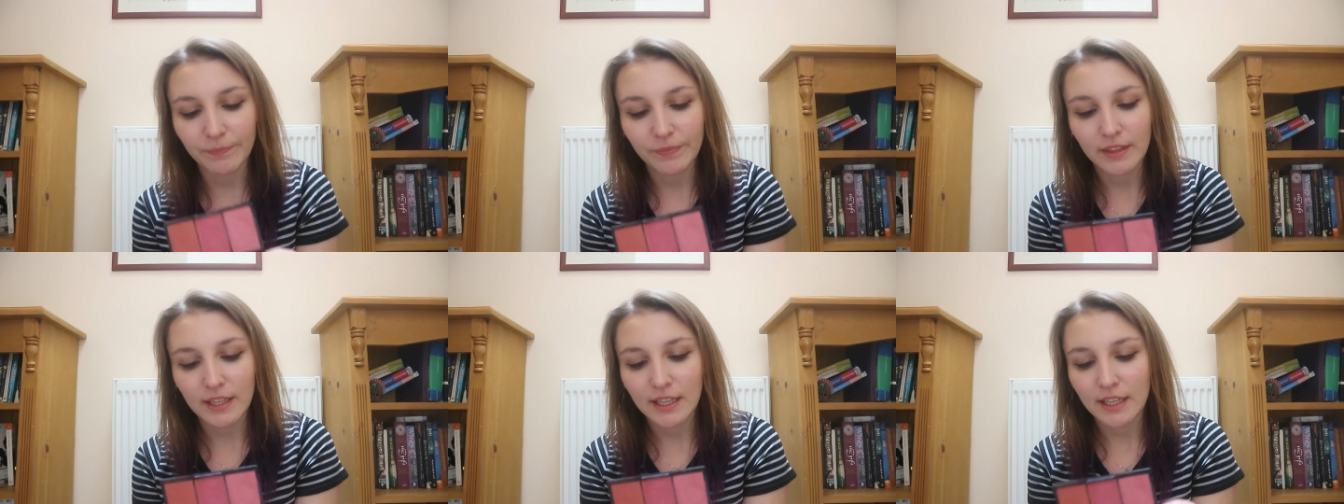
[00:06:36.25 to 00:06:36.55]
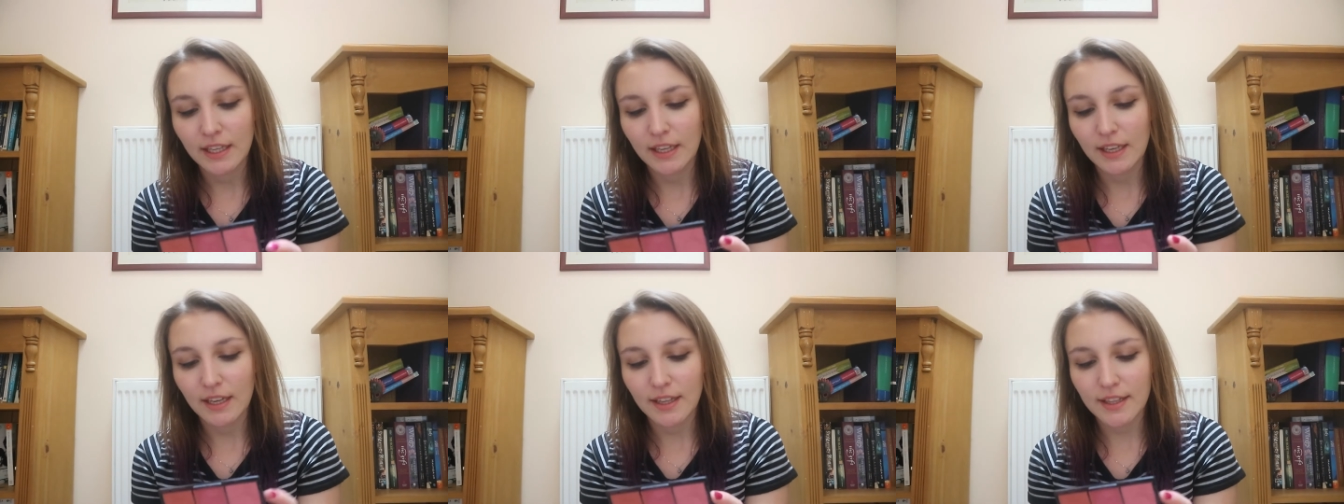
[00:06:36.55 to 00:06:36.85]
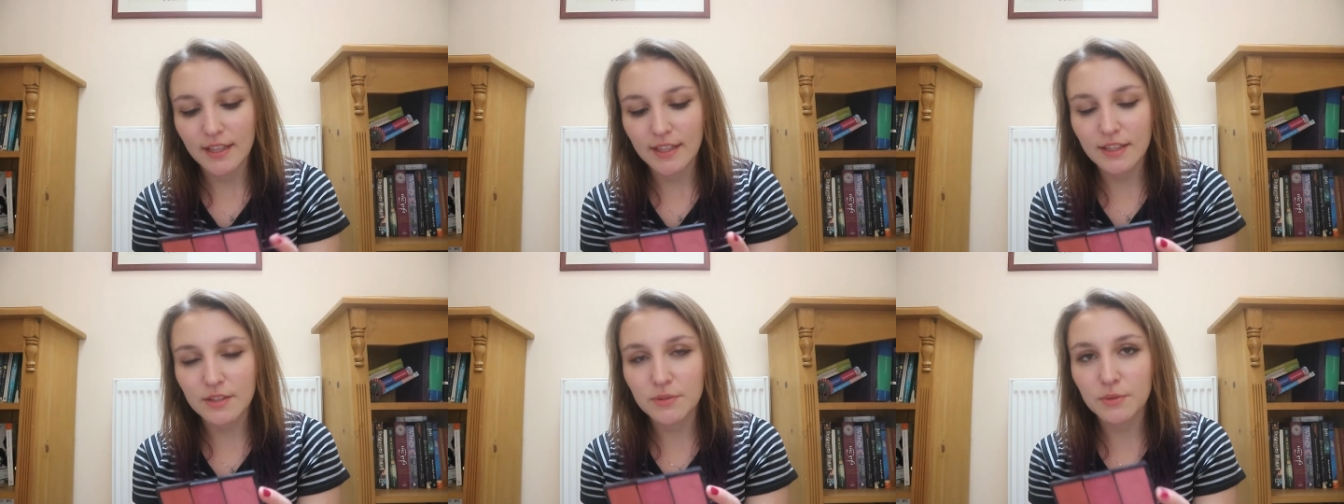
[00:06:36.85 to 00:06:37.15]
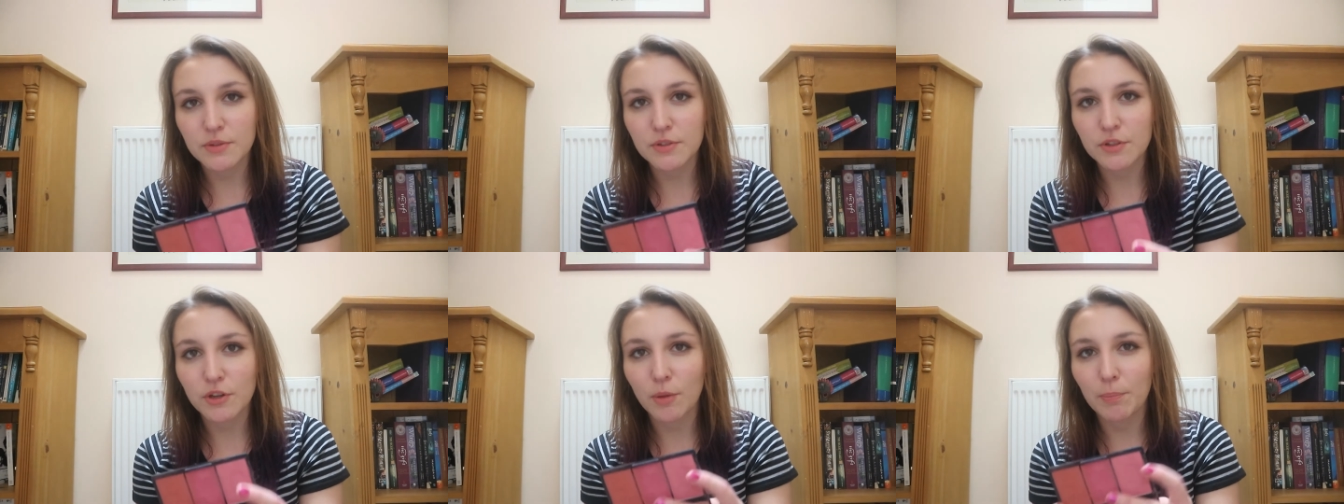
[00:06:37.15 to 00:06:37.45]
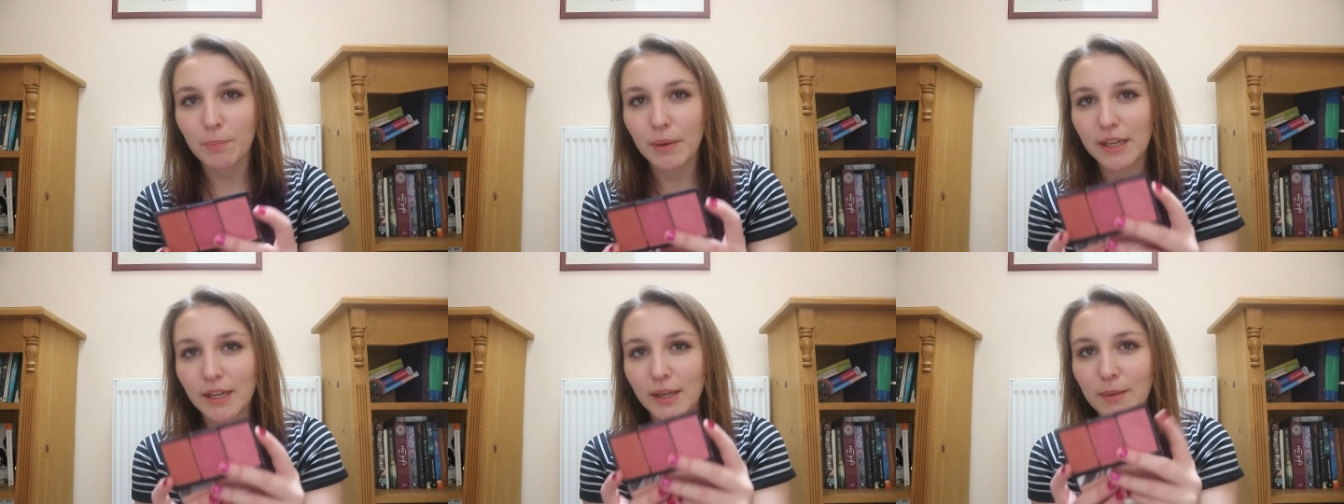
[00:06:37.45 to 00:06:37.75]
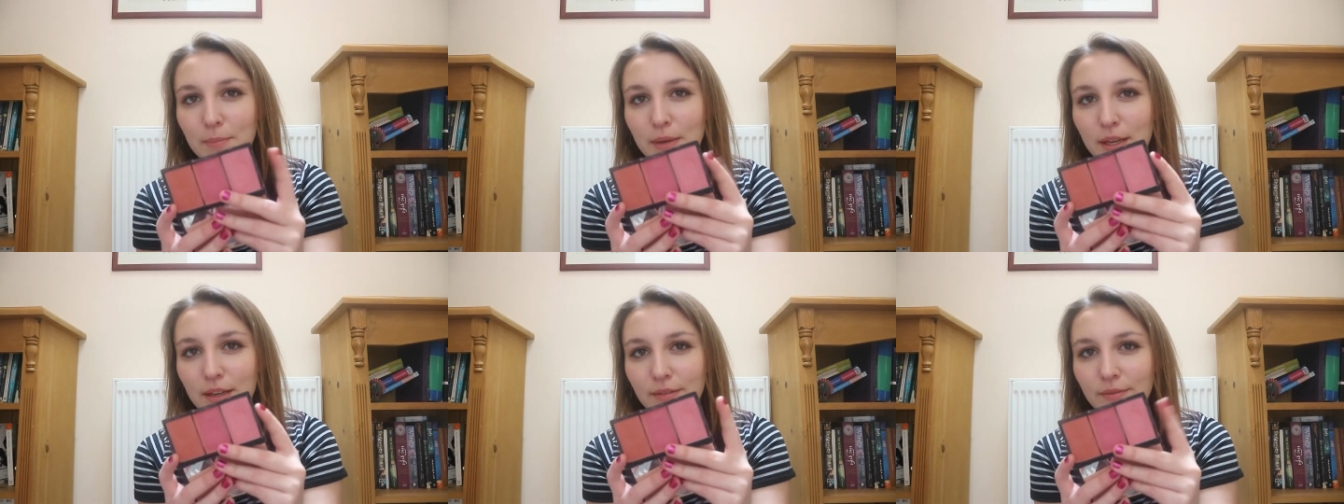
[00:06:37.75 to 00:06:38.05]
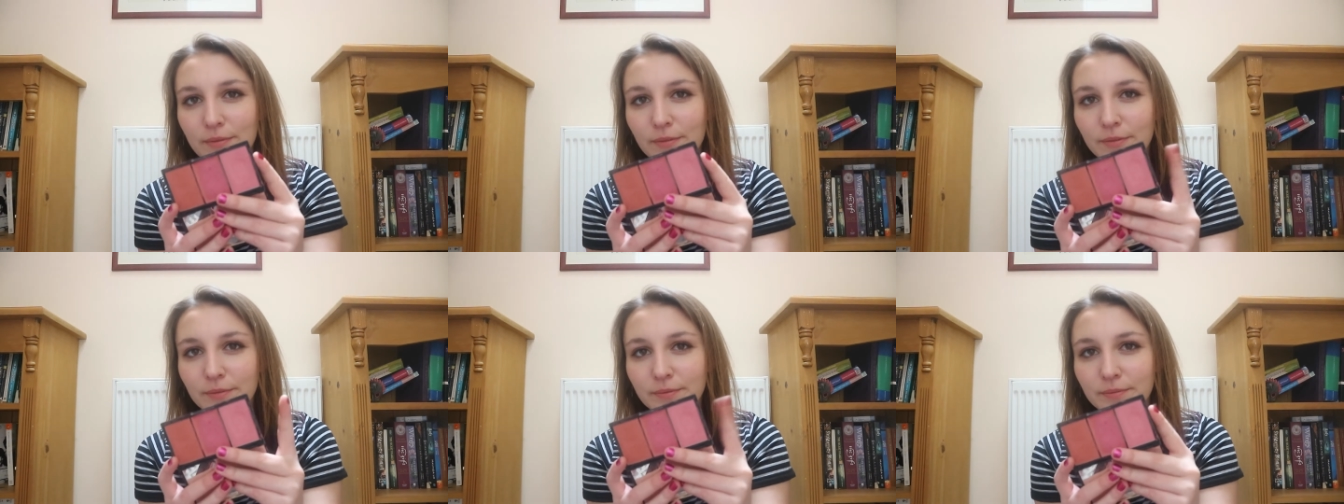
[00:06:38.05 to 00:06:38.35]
I think this one's called Pink Mint.